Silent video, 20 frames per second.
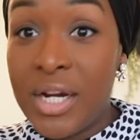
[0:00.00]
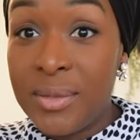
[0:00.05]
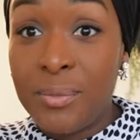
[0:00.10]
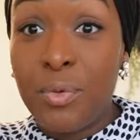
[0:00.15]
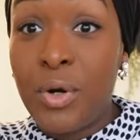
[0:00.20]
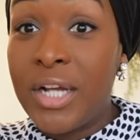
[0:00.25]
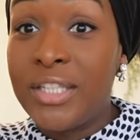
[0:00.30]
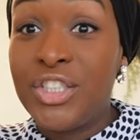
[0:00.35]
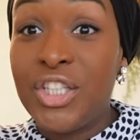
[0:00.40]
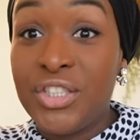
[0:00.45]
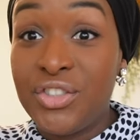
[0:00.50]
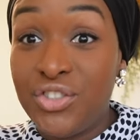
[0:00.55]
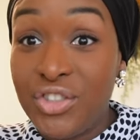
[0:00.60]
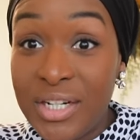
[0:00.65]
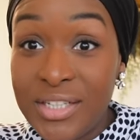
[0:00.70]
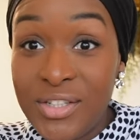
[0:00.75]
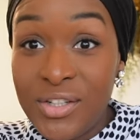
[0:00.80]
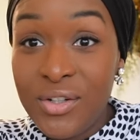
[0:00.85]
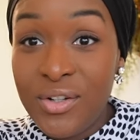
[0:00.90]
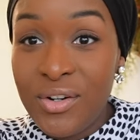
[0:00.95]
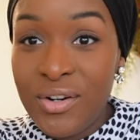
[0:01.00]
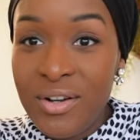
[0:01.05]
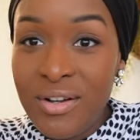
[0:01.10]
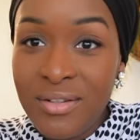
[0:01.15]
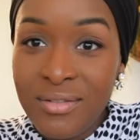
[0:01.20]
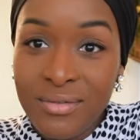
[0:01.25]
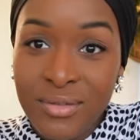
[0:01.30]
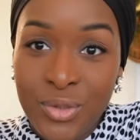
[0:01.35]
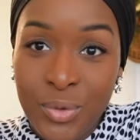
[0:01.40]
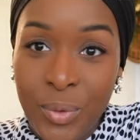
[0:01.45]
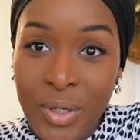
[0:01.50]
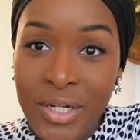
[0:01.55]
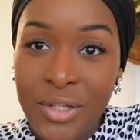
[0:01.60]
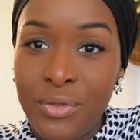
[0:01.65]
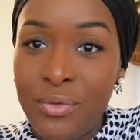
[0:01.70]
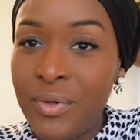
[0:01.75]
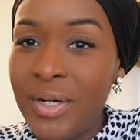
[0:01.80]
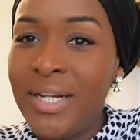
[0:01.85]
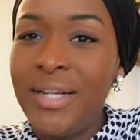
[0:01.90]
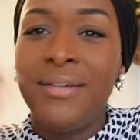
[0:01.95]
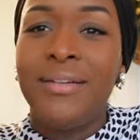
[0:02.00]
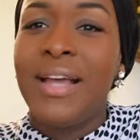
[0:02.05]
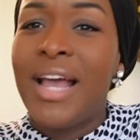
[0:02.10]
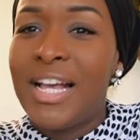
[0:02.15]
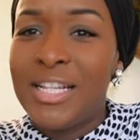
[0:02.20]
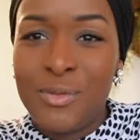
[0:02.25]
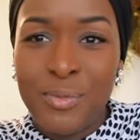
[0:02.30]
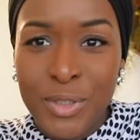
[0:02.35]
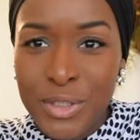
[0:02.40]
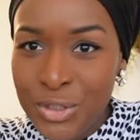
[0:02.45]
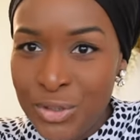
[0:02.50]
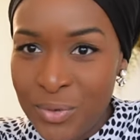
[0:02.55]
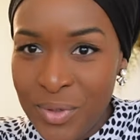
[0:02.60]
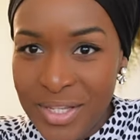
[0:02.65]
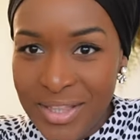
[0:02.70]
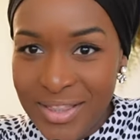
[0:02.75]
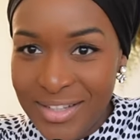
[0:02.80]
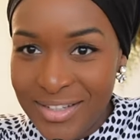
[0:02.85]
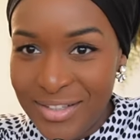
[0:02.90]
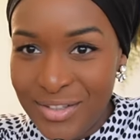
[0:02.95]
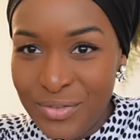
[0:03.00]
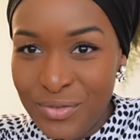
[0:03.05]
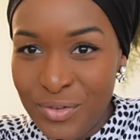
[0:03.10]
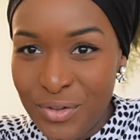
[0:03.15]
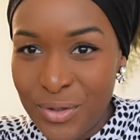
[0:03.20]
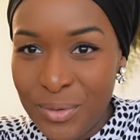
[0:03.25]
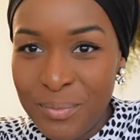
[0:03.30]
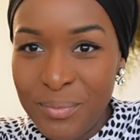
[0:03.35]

Project Dress a Girl 23, has been doing this for